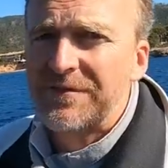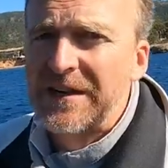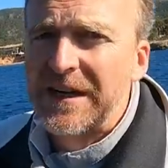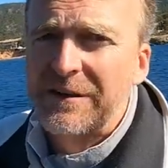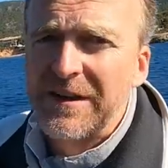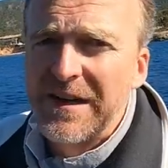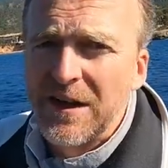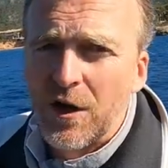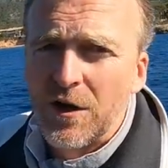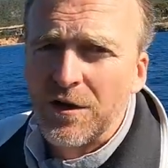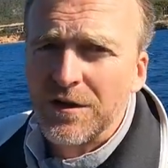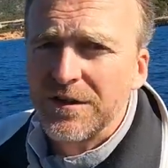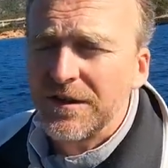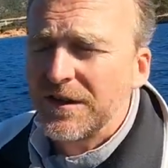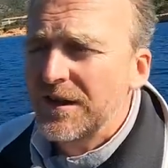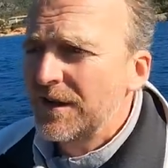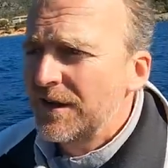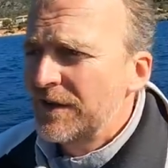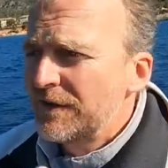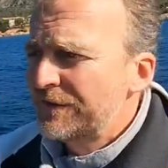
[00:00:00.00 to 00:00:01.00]
very long
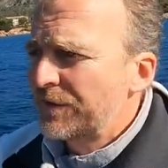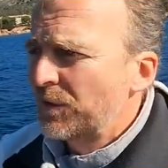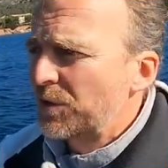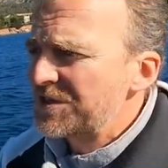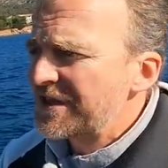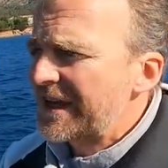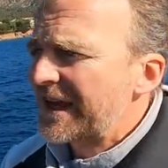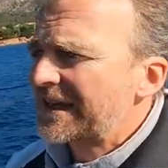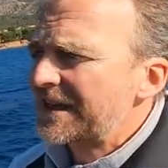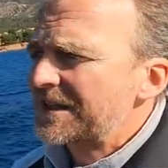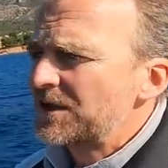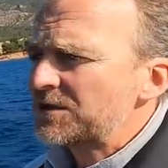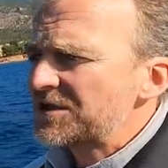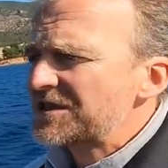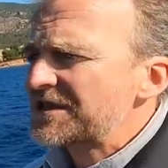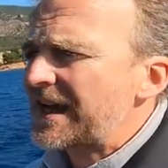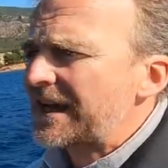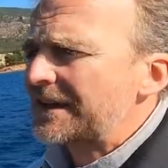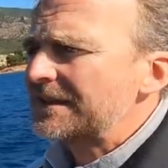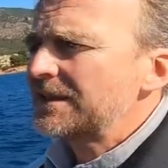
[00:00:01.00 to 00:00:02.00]
foredeck and you're
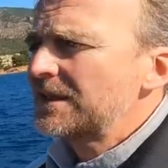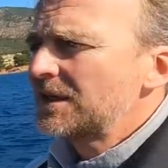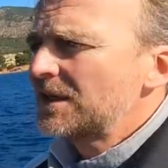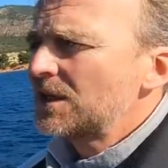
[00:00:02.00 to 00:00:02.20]
sat